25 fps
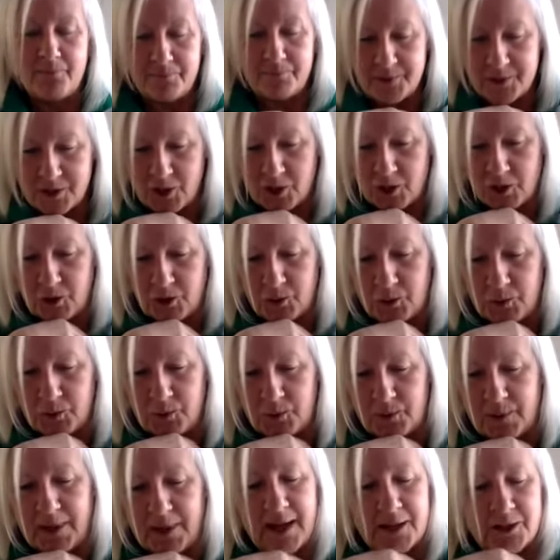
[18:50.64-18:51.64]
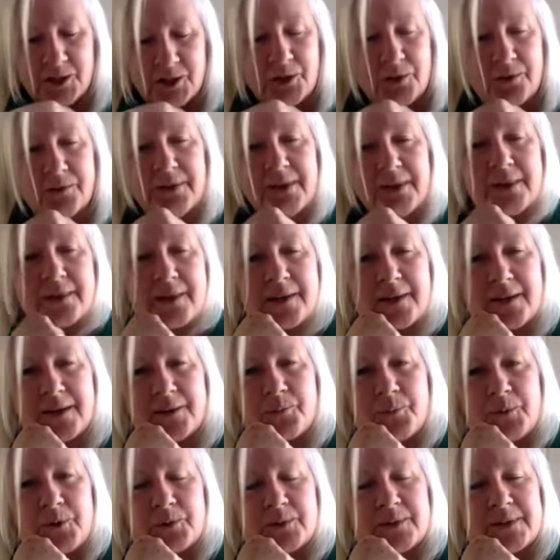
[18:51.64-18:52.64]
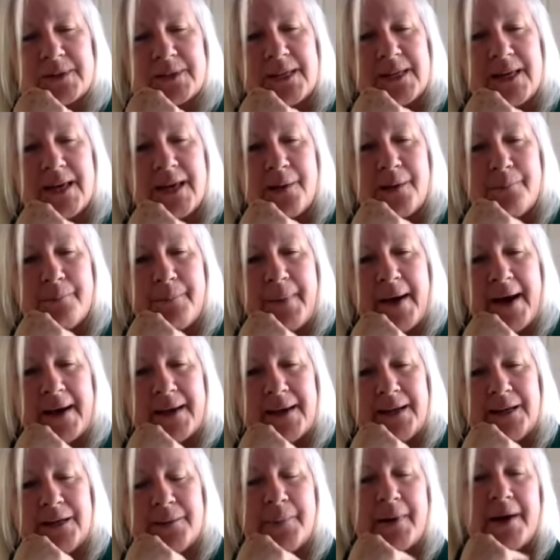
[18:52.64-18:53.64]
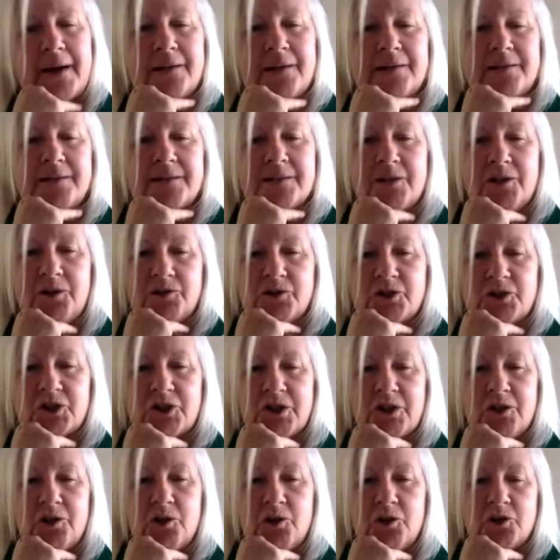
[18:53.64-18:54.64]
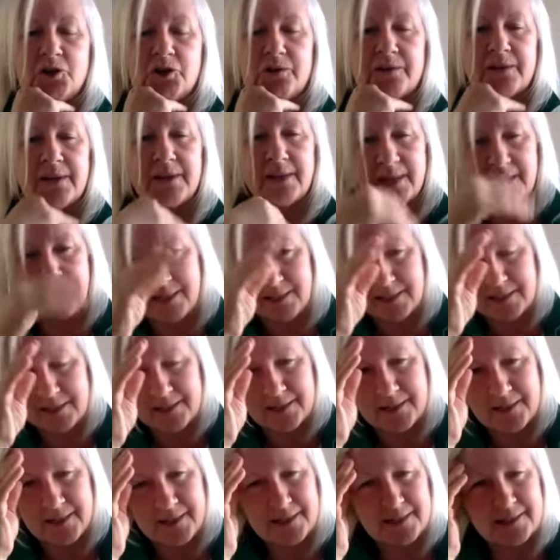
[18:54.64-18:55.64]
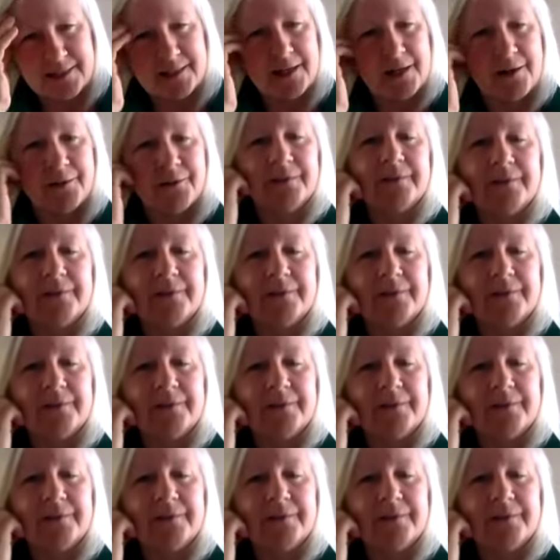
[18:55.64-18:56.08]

Do you think that we'll see him back in a Pakistan shirt, or do you think he's done?